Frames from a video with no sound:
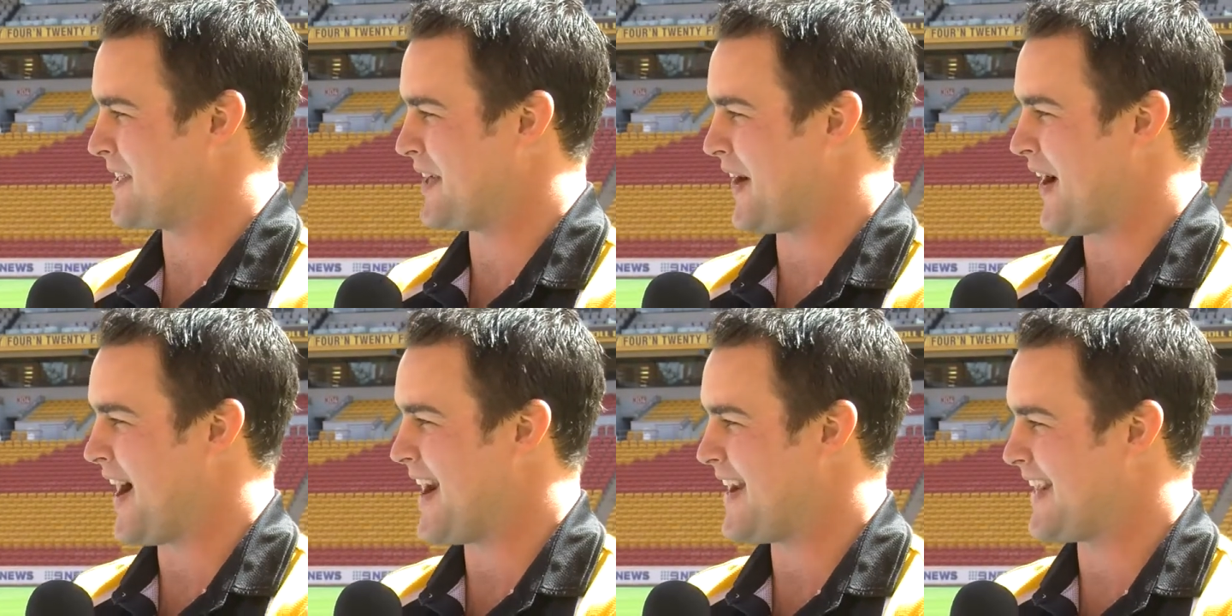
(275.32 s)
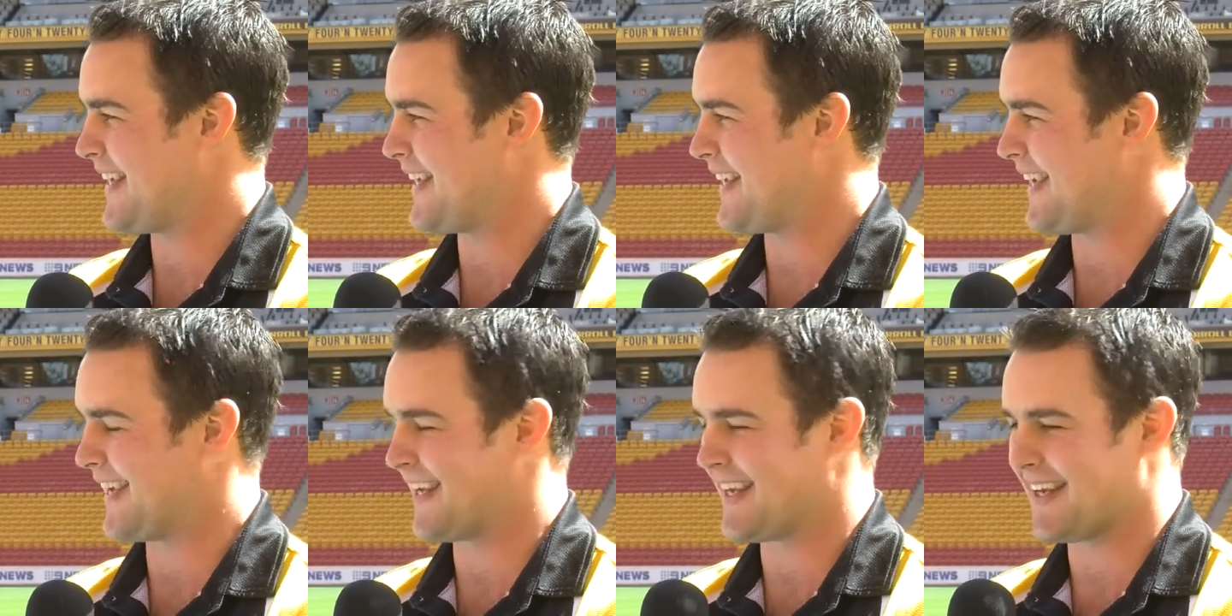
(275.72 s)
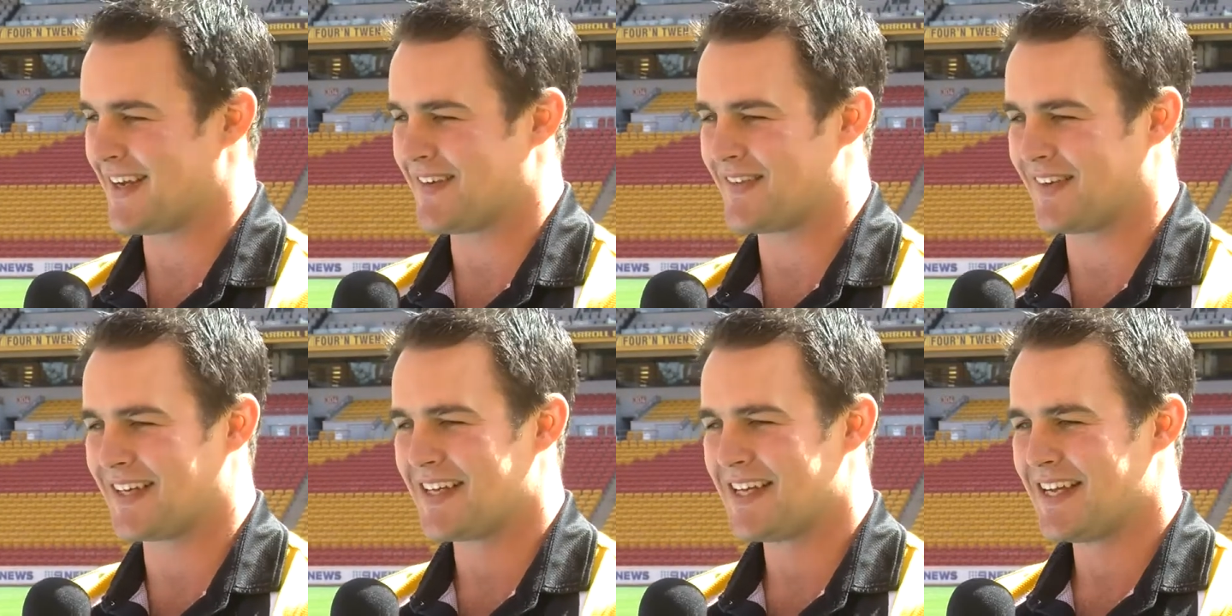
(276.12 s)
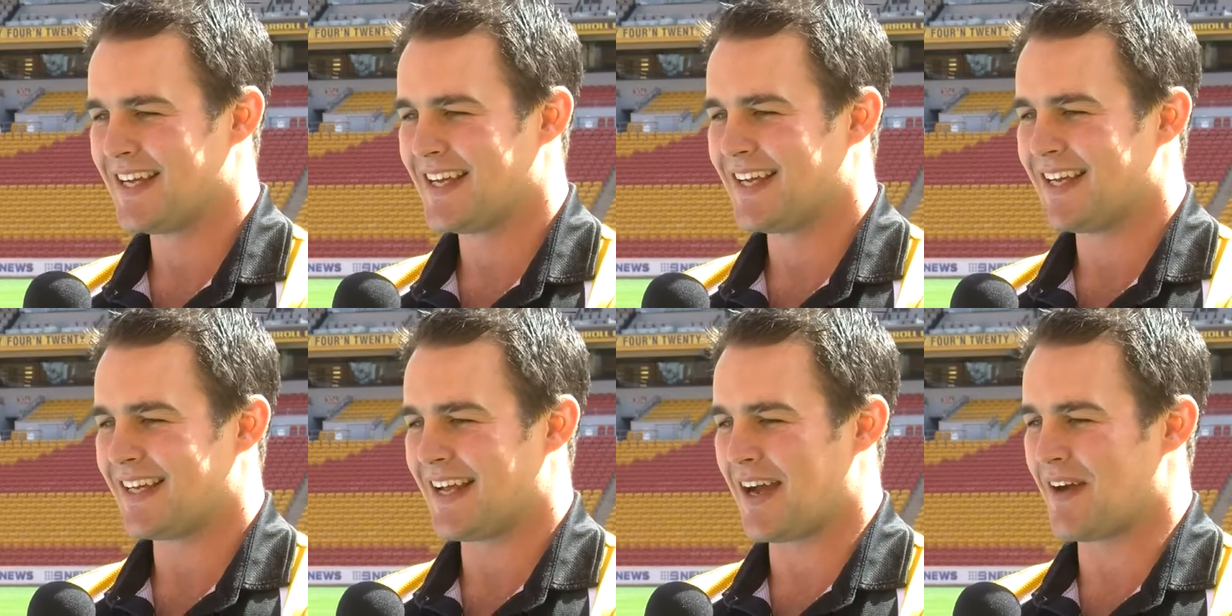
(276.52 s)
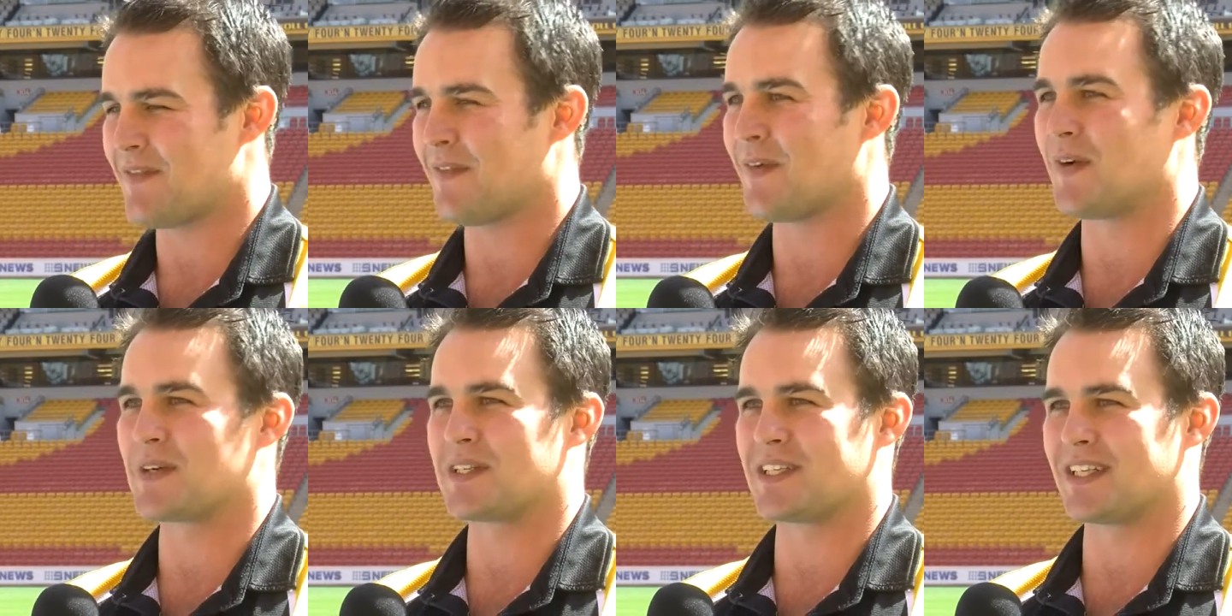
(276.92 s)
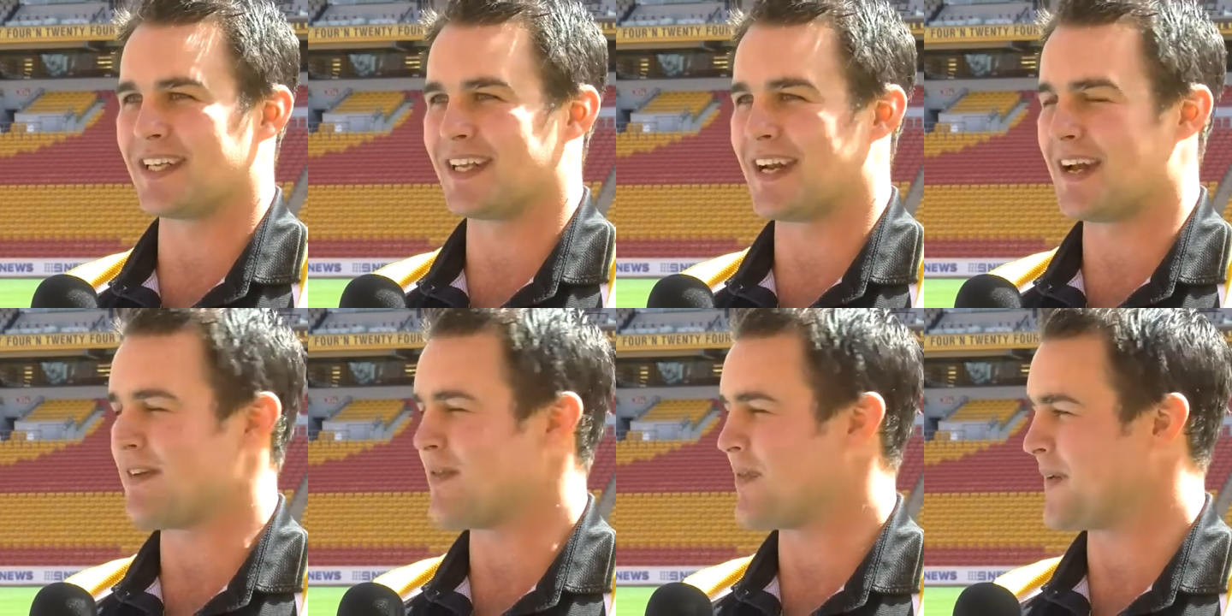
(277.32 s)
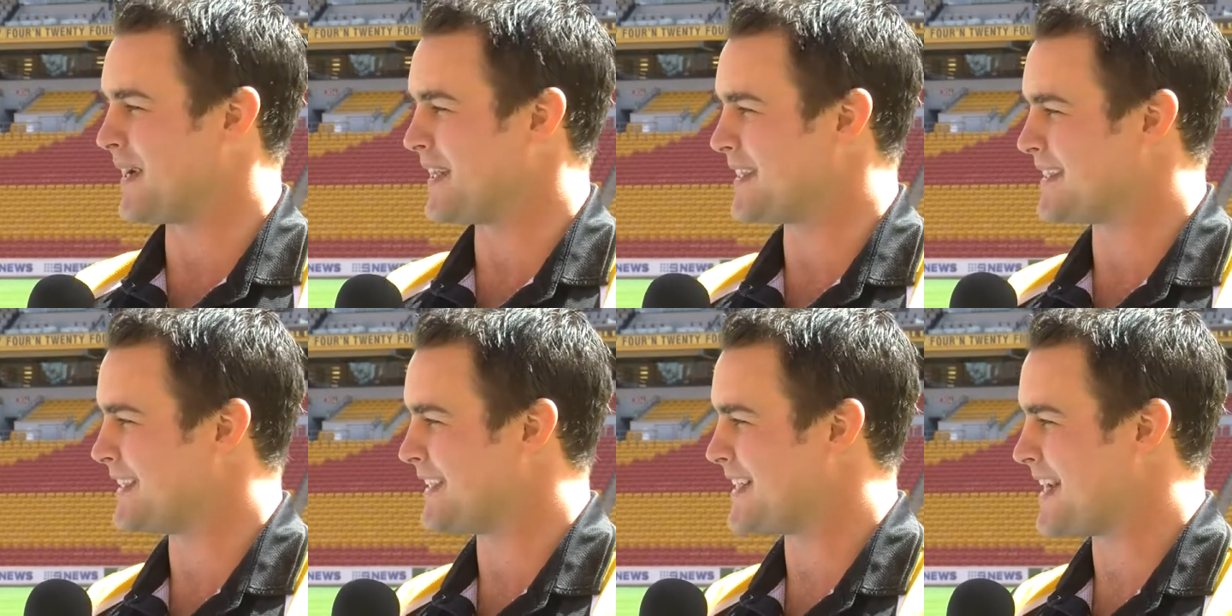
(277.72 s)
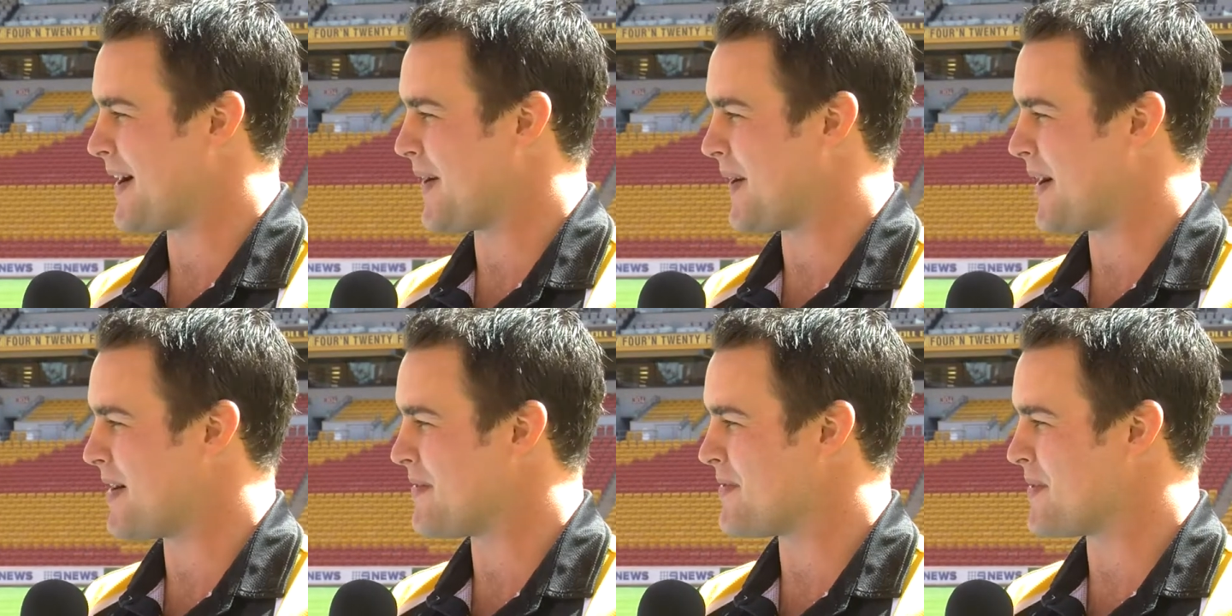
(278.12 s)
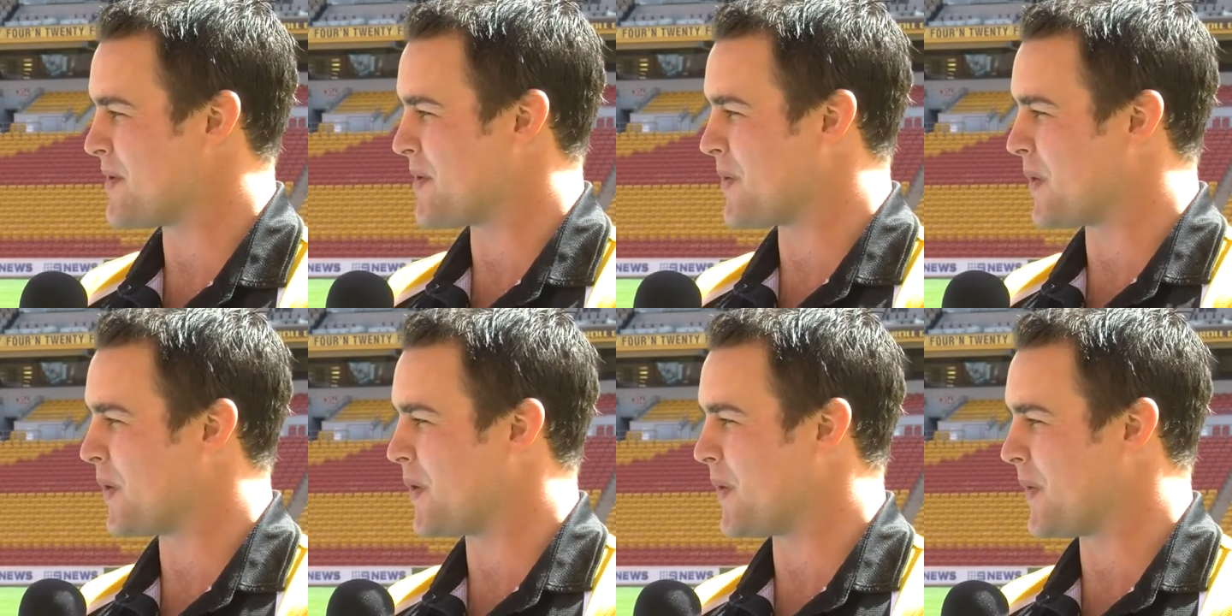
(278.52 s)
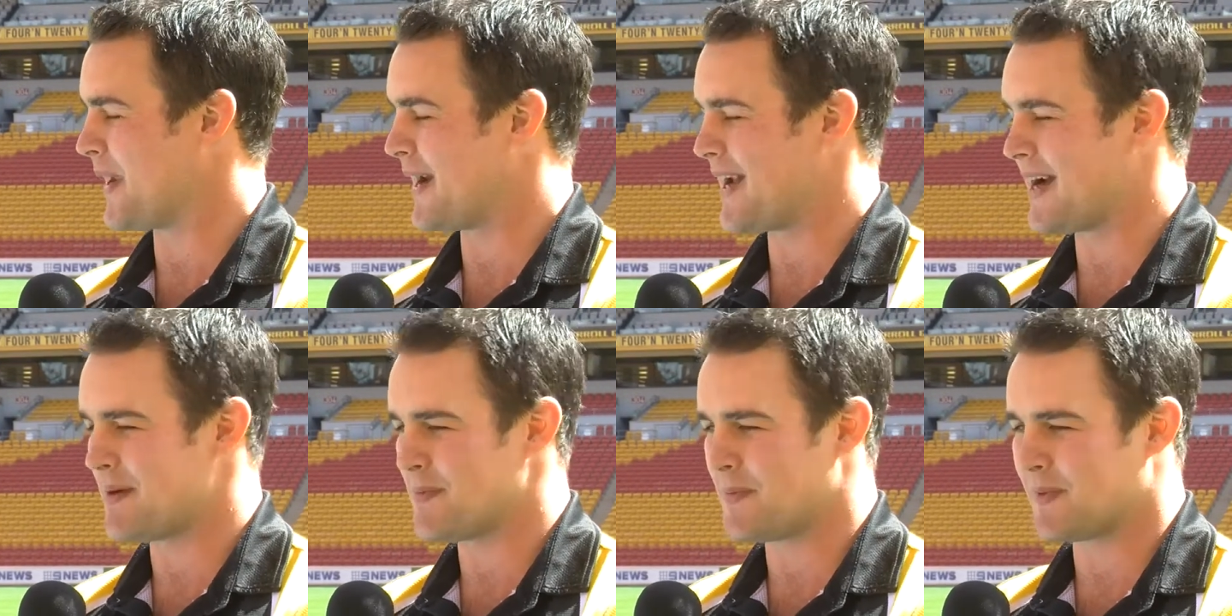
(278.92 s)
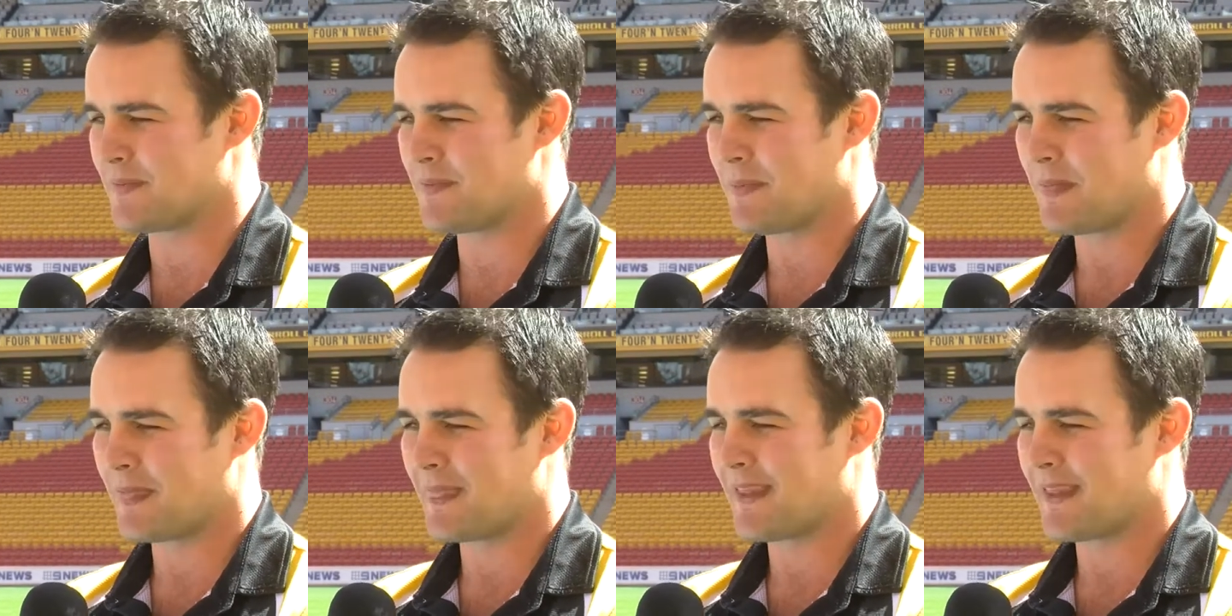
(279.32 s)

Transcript: training kick here but you know fortunately enough when it did go over the roar went up and